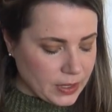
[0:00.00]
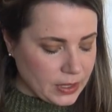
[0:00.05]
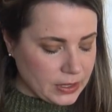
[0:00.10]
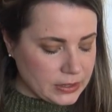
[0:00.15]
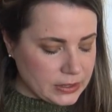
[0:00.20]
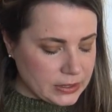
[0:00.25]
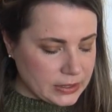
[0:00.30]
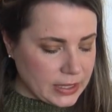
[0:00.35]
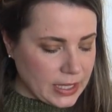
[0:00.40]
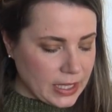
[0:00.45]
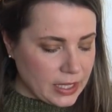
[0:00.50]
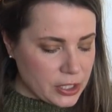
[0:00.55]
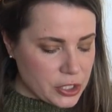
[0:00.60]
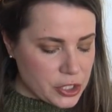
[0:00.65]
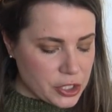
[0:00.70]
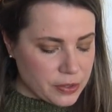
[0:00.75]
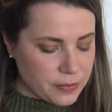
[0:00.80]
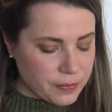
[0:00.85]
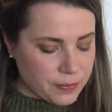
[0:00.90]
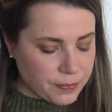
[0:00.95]

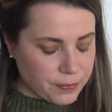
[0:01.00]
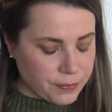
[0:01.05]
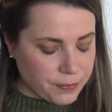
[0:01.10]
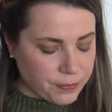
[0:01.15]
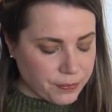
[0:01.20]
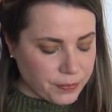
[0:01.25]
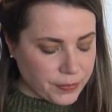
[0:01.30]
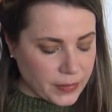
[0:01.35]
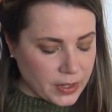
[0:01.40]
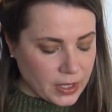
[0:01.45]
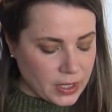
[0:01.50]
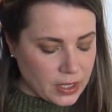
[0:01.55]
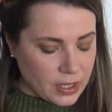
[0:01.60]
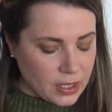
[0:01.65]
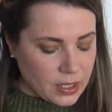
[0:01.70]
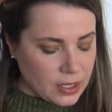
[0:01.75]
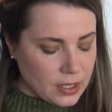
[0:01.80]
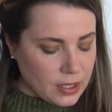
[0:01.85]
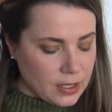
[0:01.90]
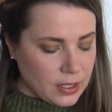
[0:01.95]
stash
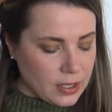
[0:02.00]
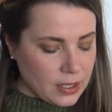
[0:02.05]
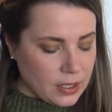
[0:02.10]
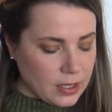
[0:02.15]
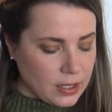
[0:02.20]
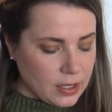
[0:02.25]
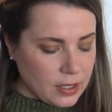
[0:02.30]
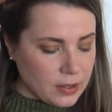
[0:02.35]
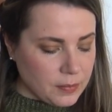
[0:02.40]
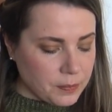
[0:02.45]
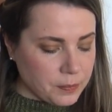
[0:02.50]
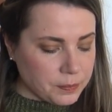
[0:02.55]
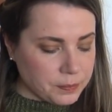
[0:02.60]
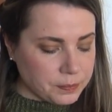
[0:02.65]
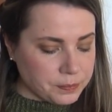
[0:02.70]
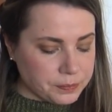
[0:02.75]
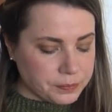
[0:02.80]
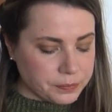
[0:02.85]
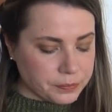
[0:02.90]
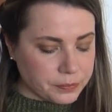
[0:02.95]
for